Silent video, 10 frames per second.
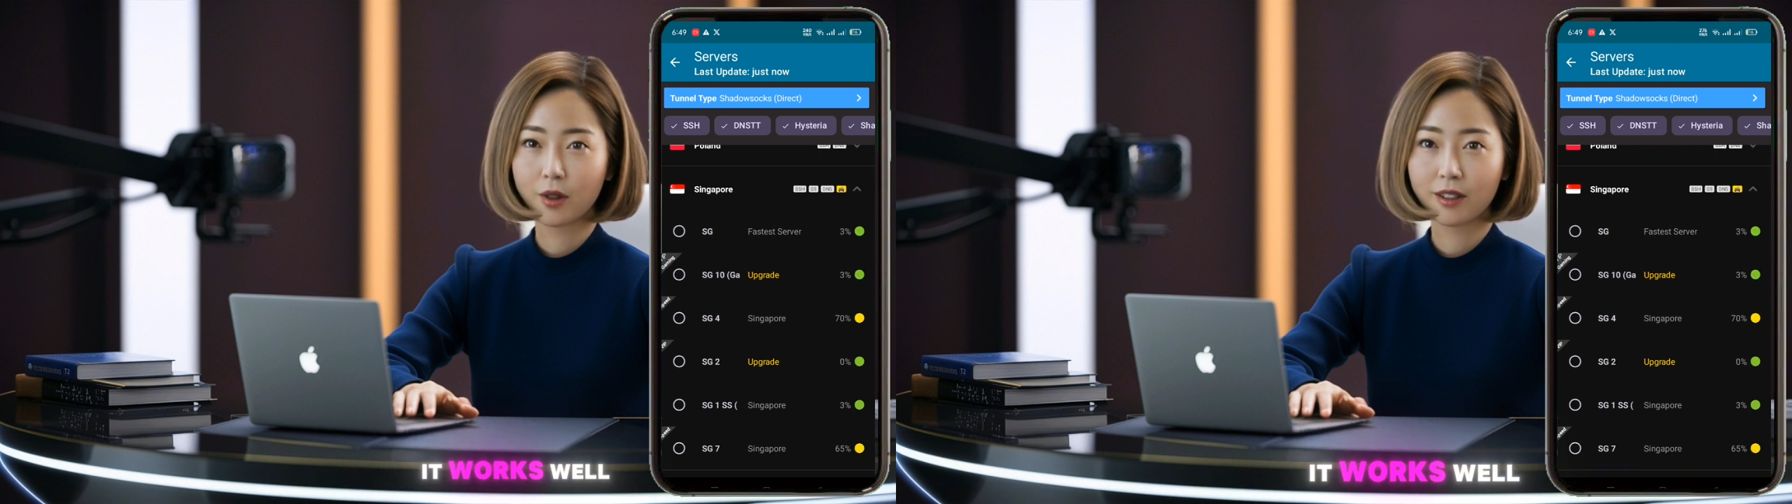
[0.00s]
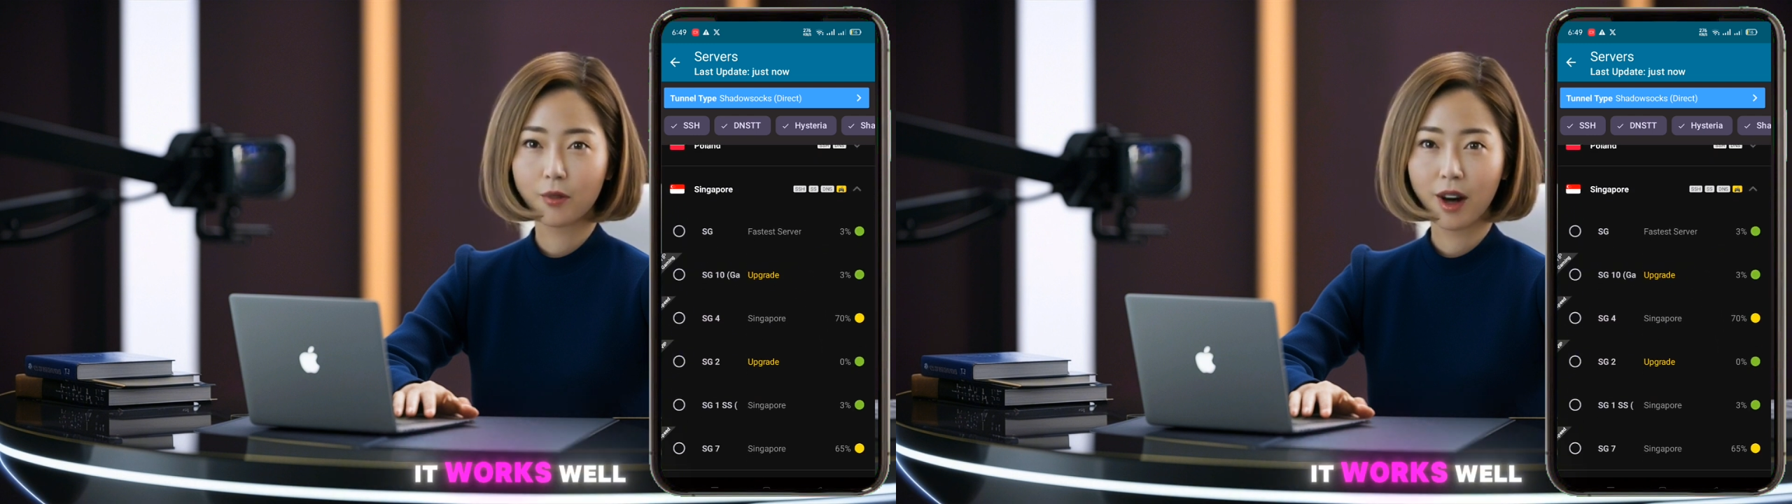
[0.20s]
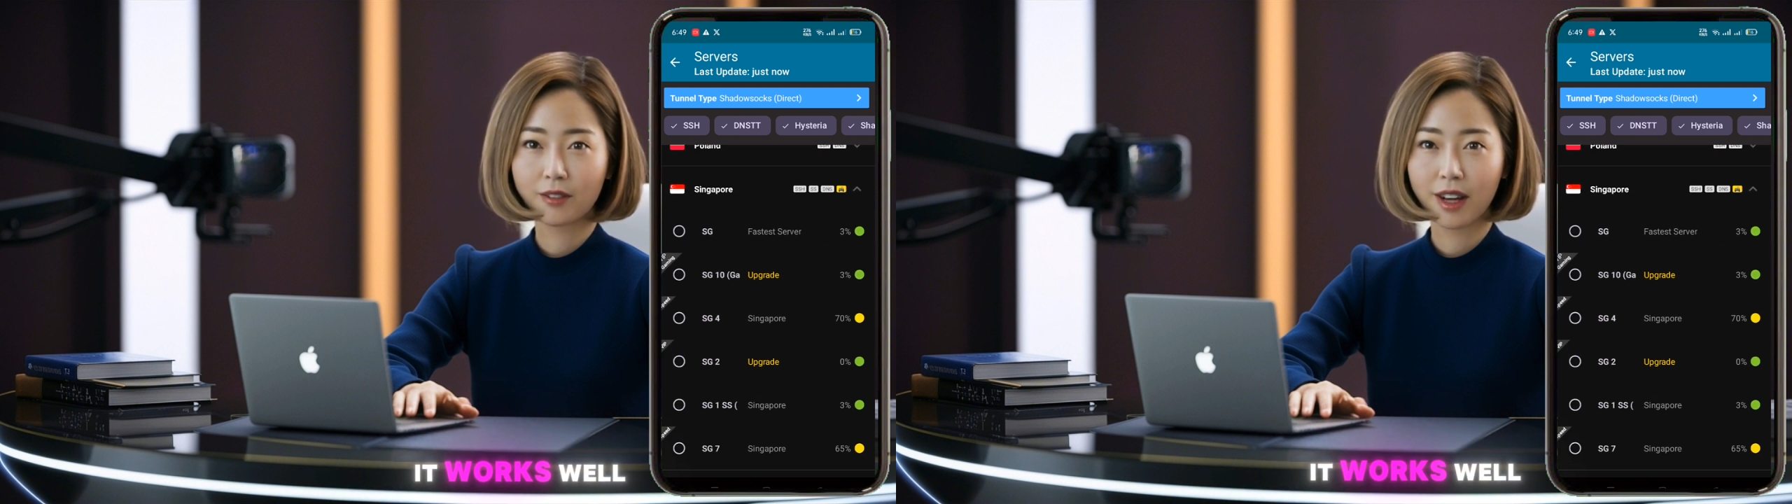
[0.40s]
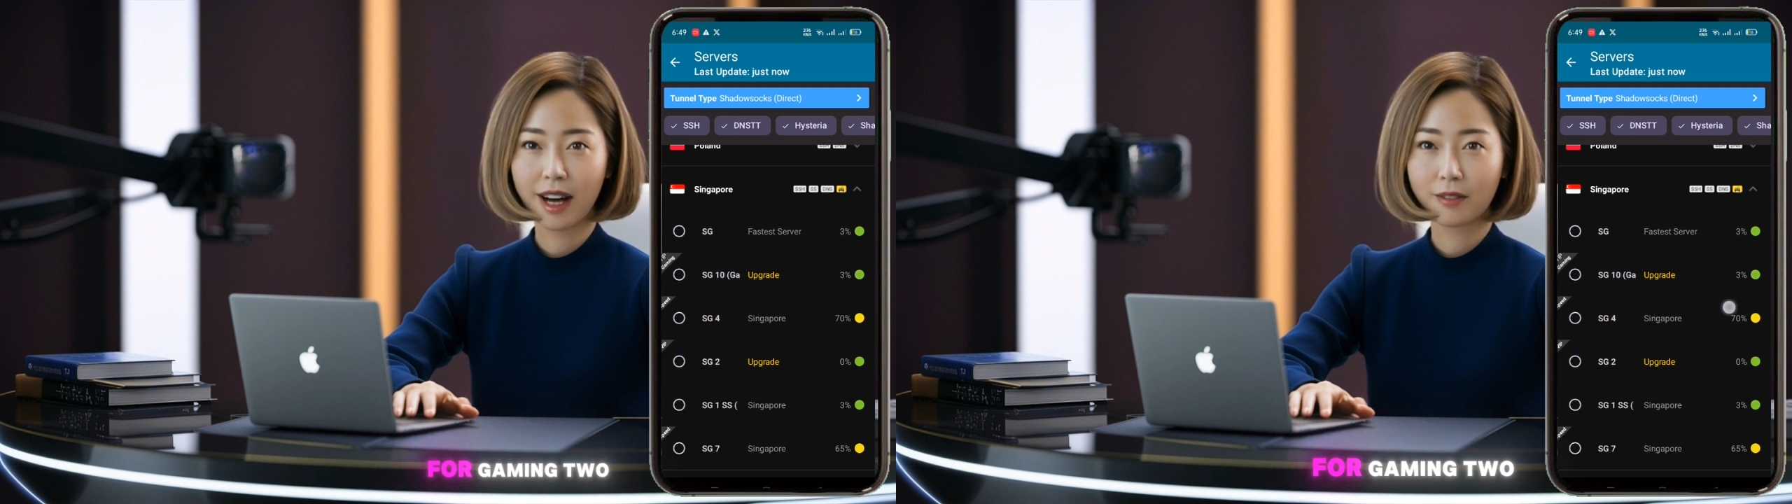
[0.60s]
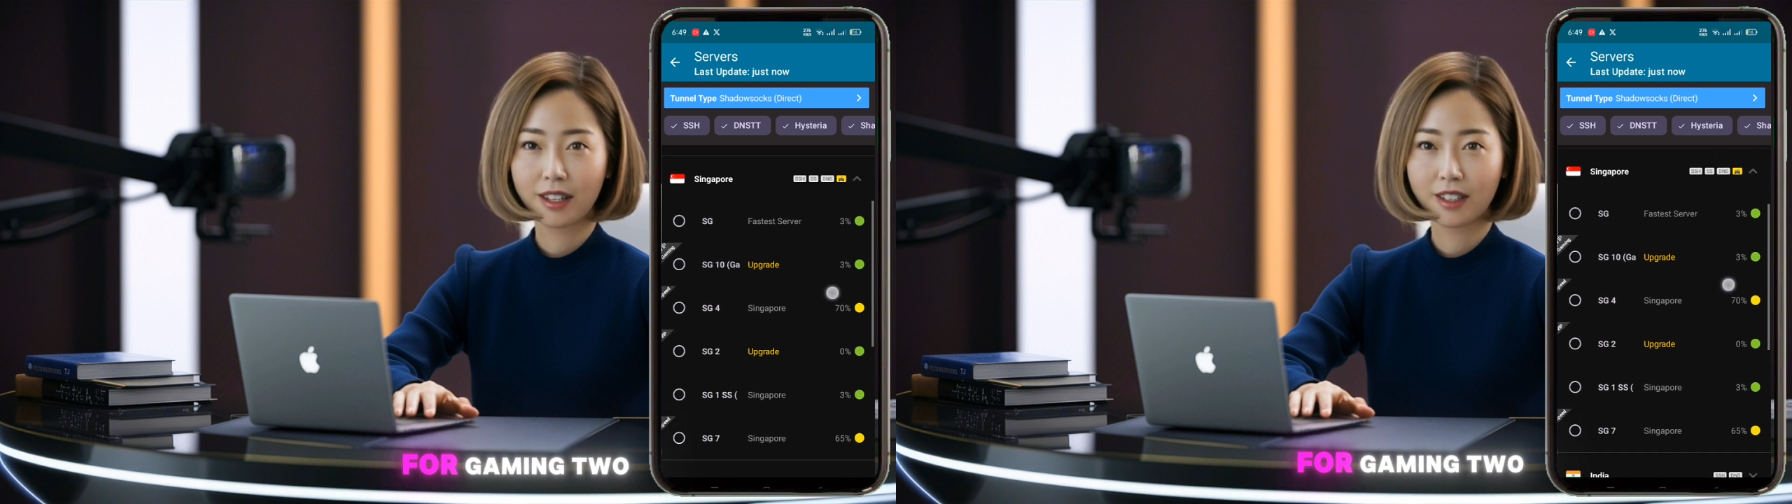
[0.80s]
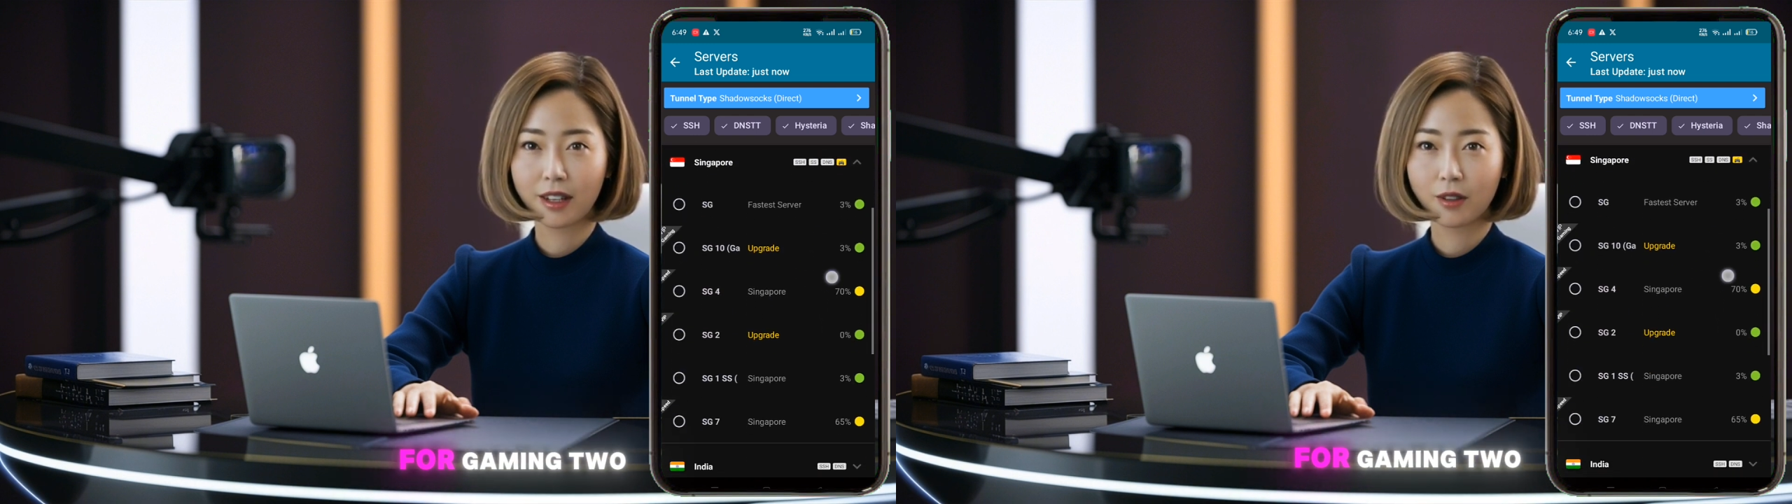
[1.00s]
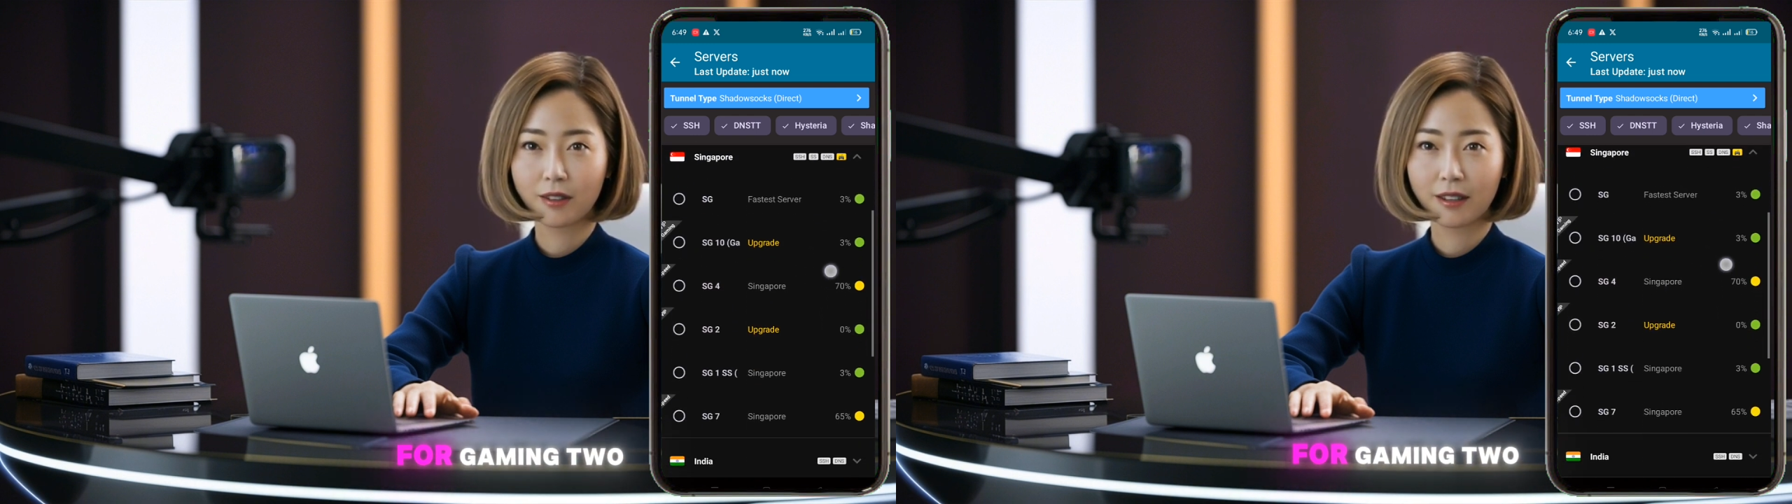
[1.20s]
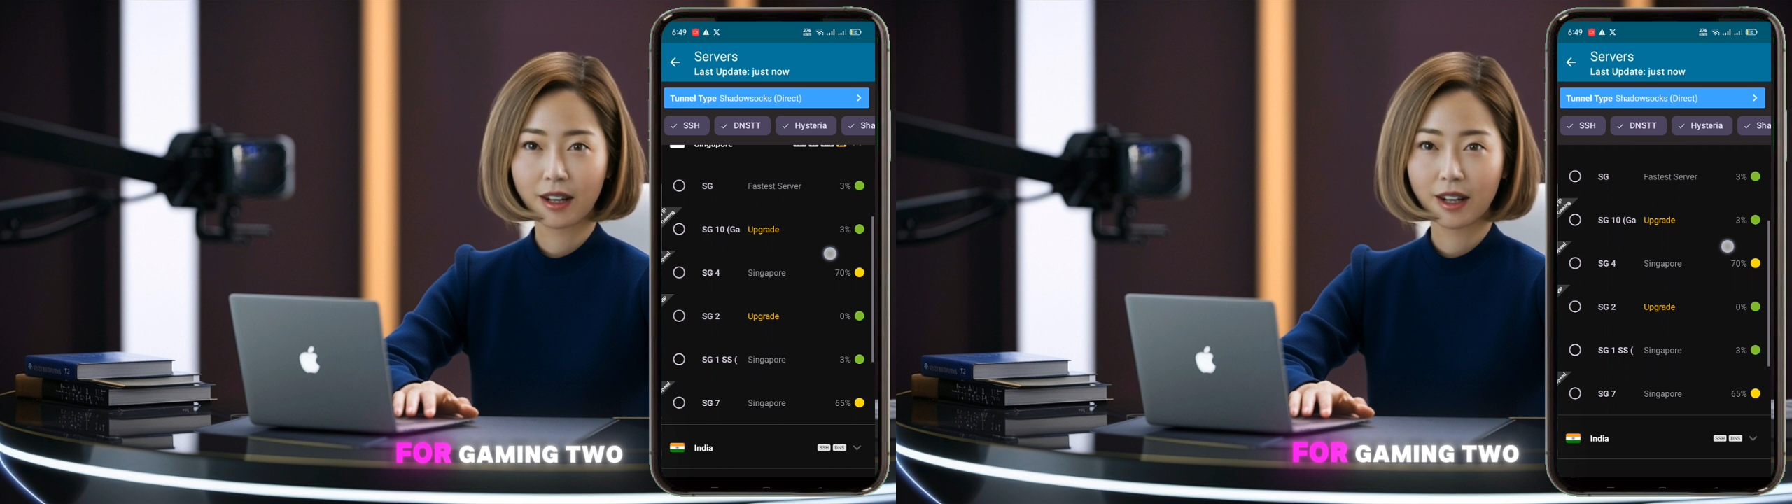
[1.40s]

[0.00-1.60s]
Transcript: works well for gaming too.